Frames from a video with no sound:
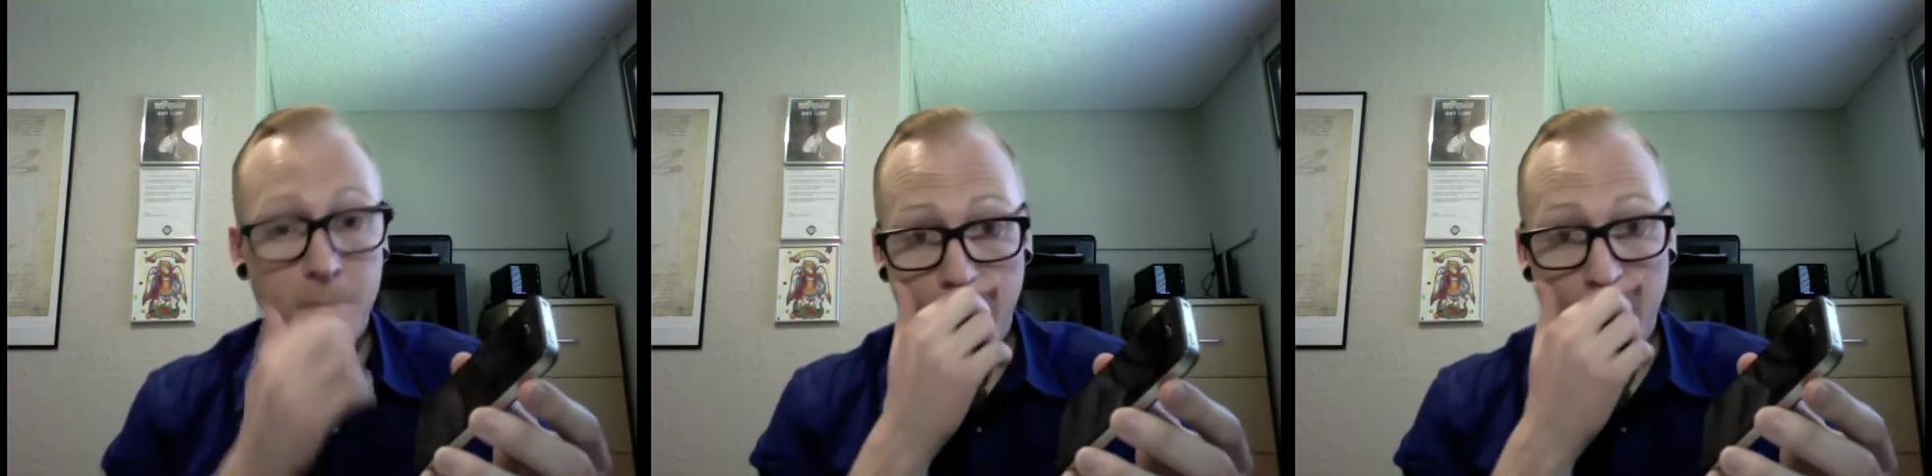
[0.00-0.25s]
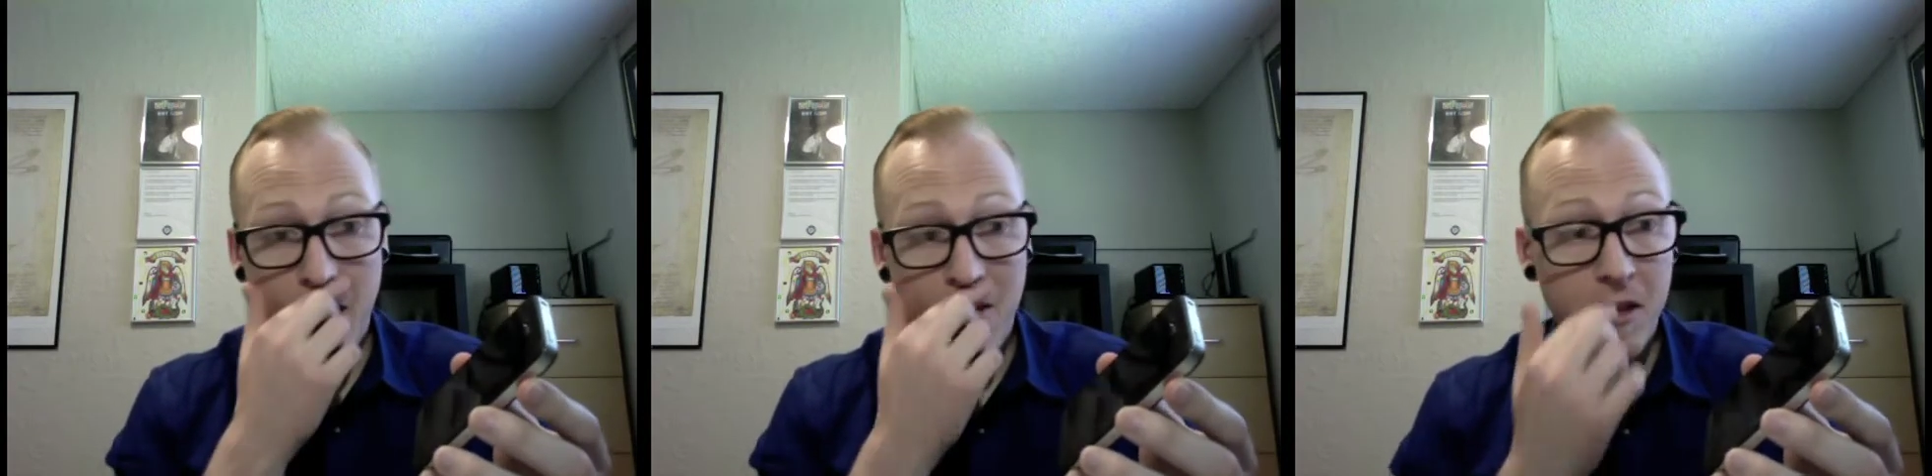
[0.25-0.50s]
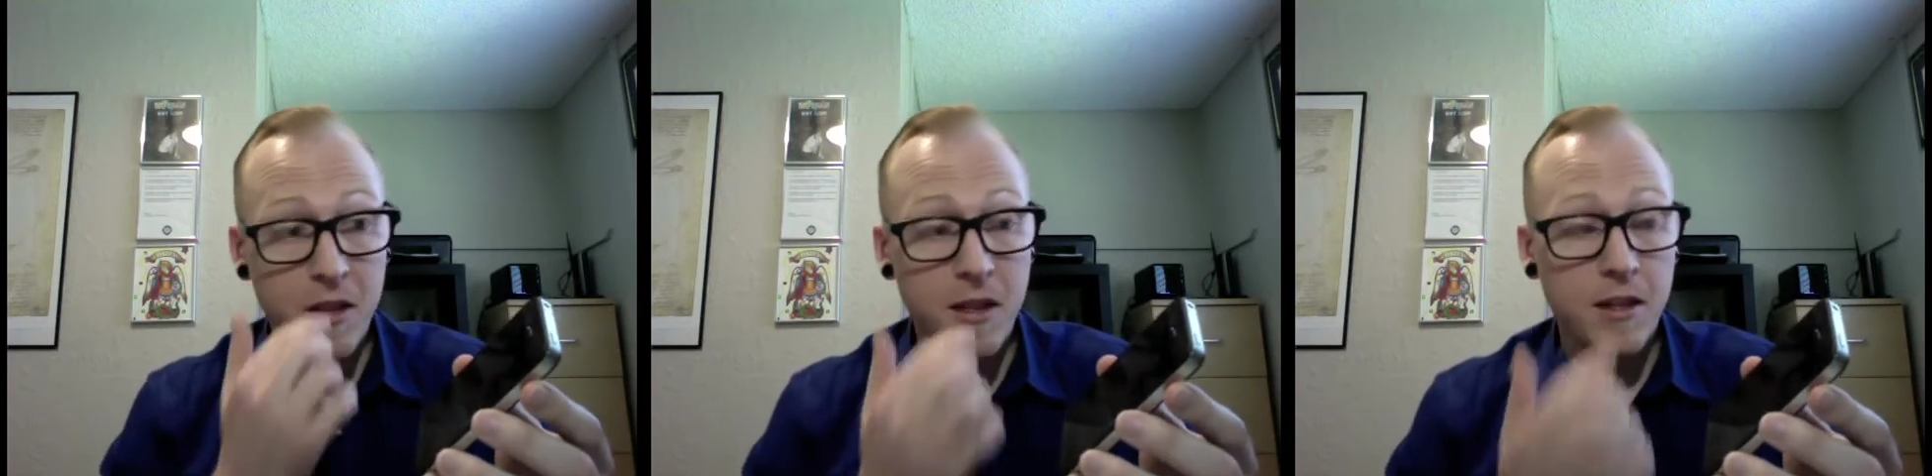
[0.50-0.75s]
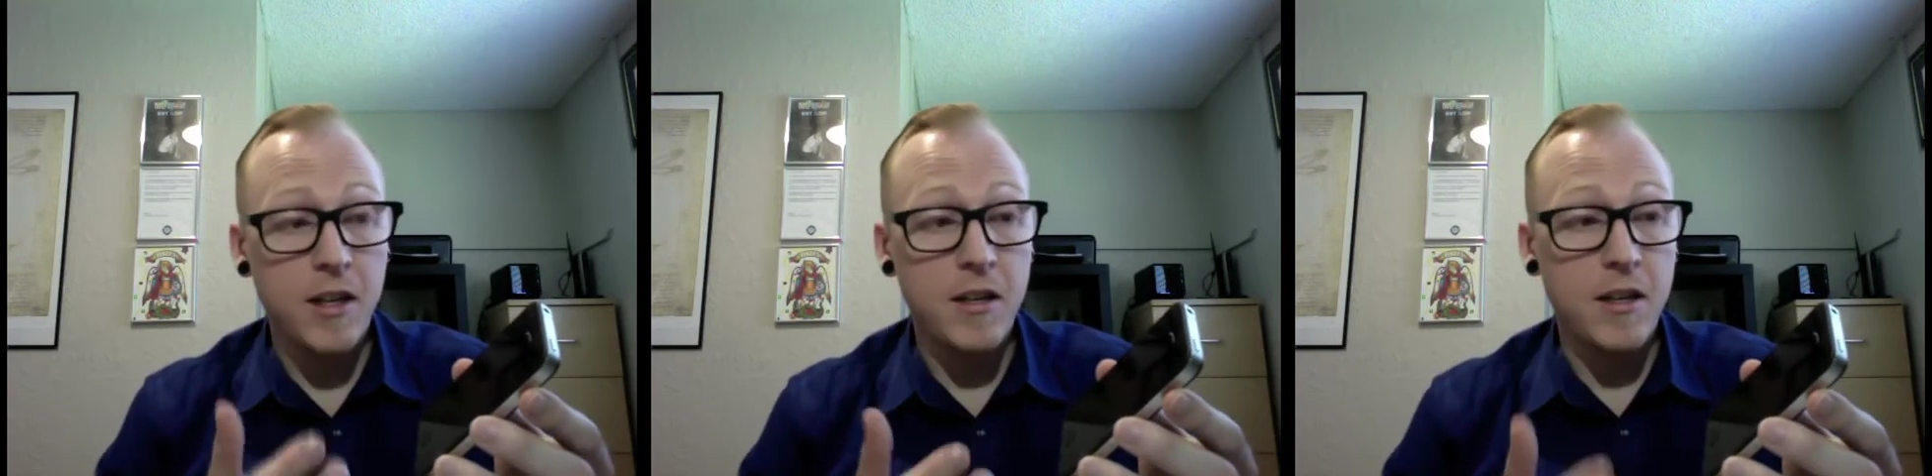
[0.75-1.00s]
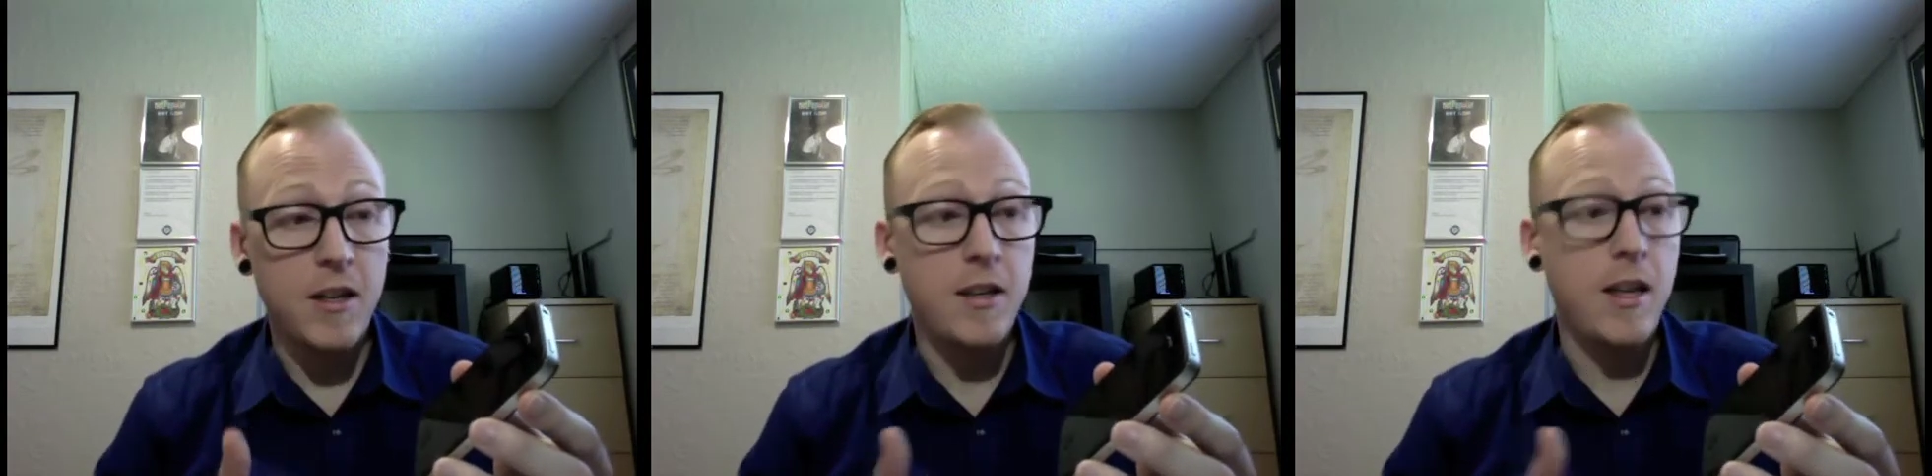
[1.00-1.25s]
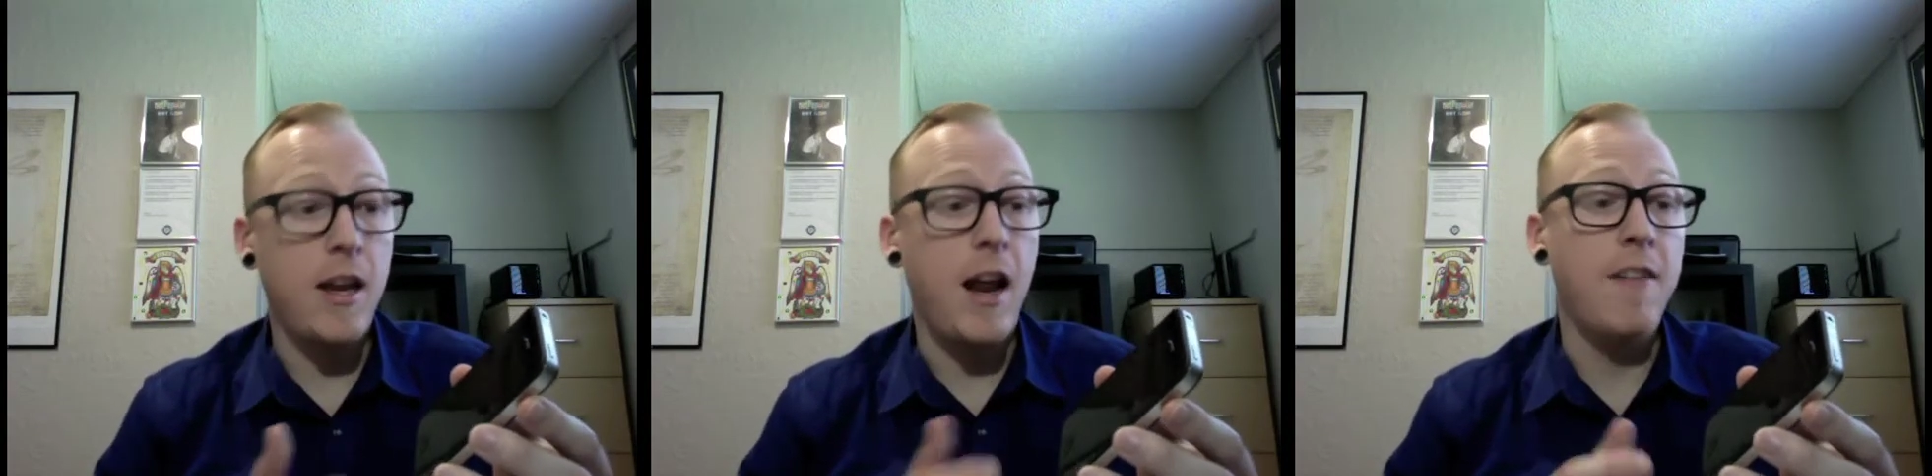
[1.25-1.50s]
and I really think
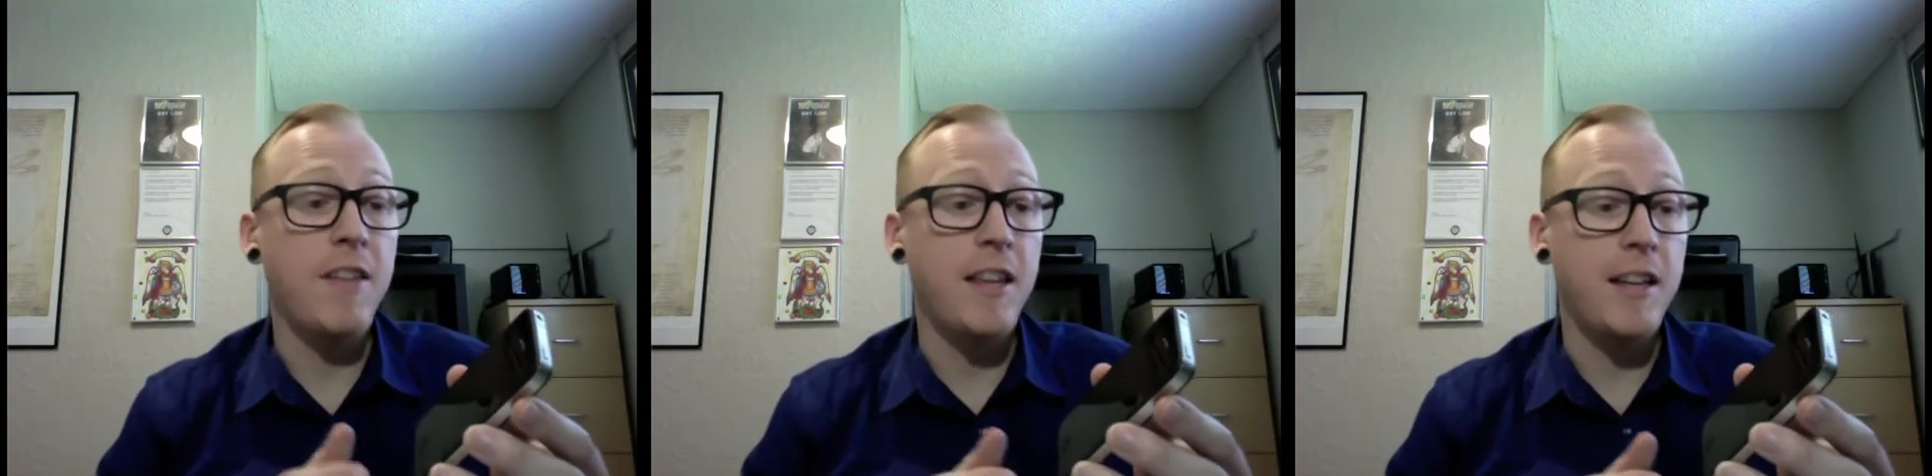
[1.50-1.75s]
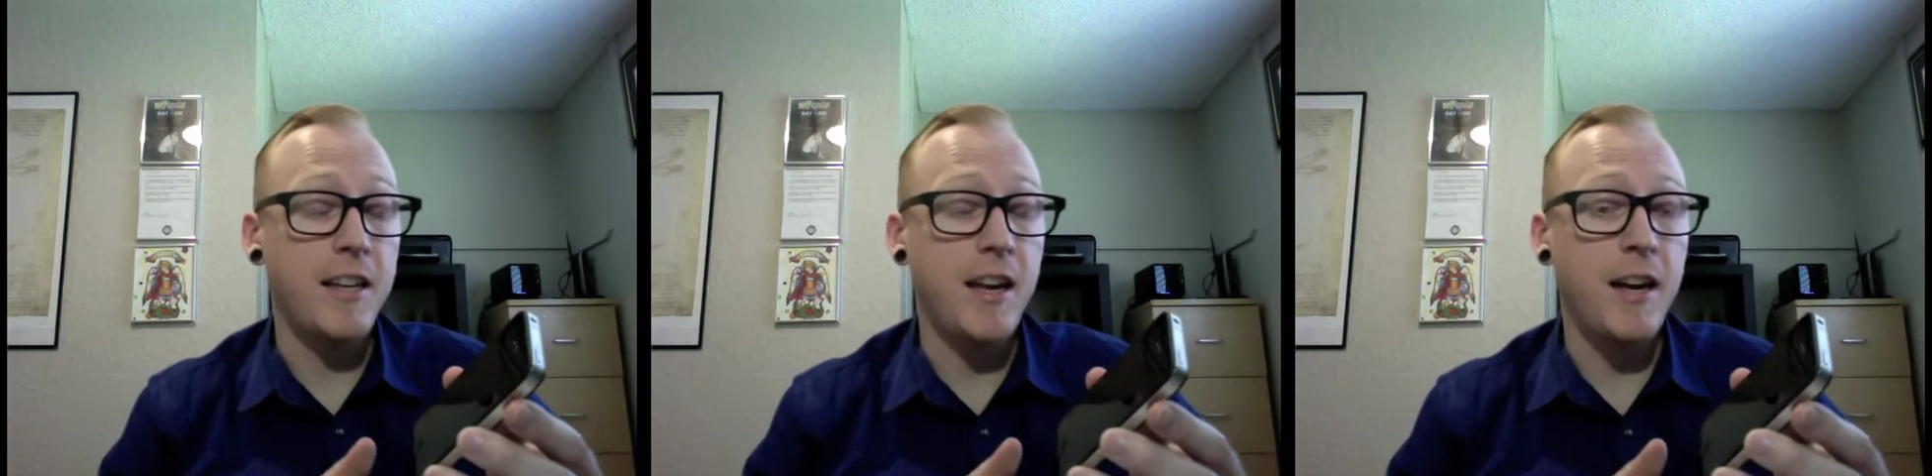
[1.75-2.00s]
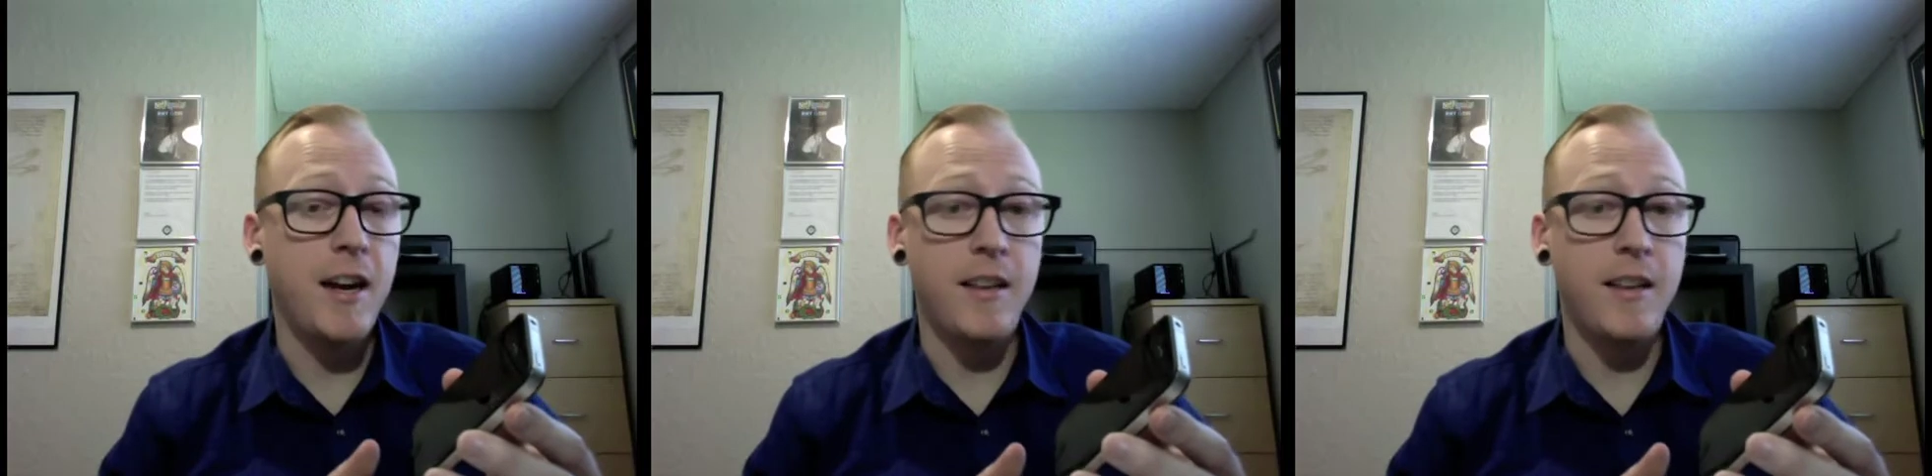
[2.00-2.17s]
that having the antenna